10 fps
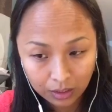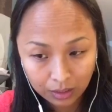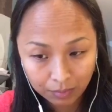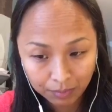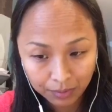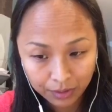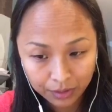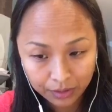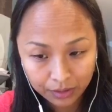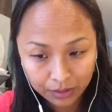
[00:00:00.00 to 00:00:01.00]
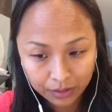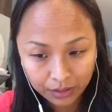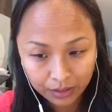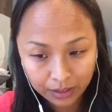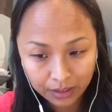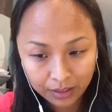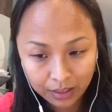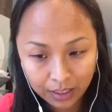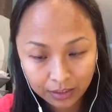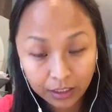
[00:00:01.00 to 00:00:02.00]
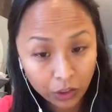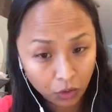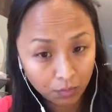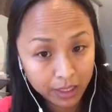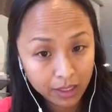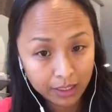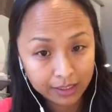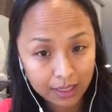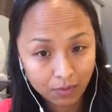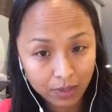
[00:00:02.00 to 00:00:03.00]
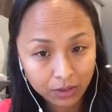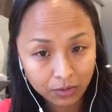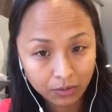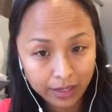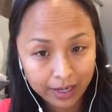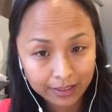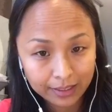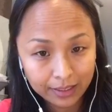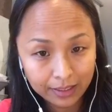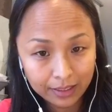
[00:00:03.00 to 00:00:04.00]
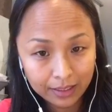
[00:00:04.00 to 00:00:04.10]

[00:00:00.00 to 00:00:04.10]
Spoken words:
A person as a human? Is that what you're asking?